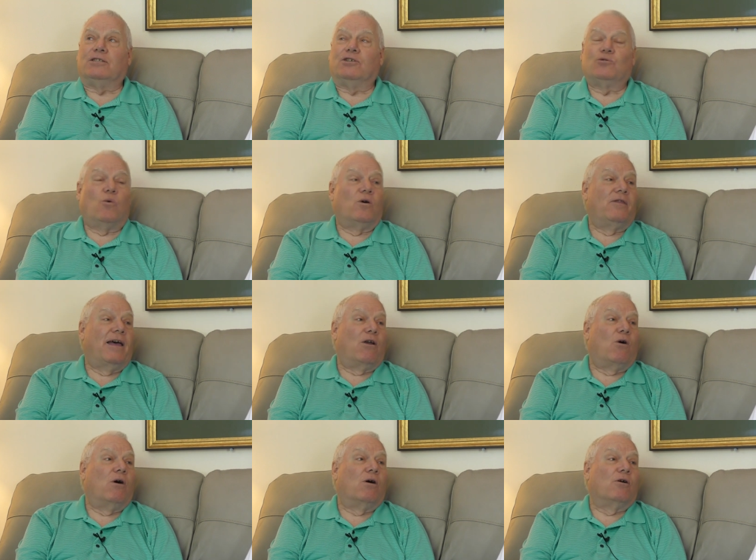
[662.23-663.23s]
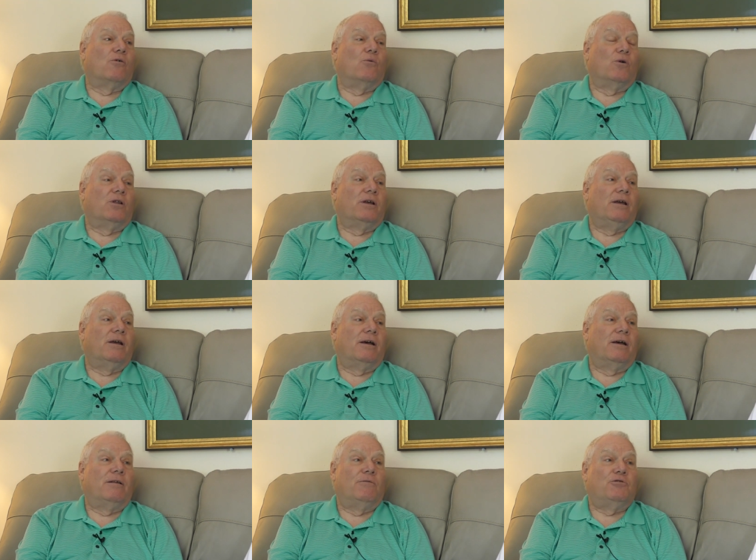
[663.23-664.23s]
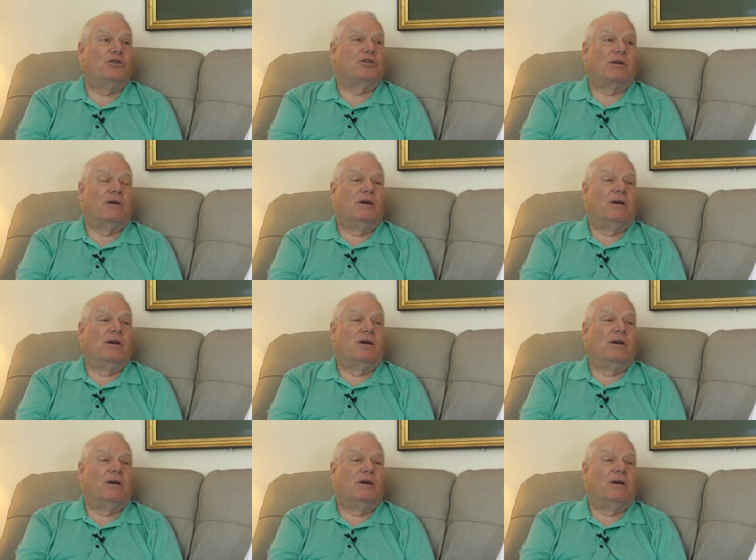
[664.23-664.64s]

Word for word: it just wasn't that hard, really. And just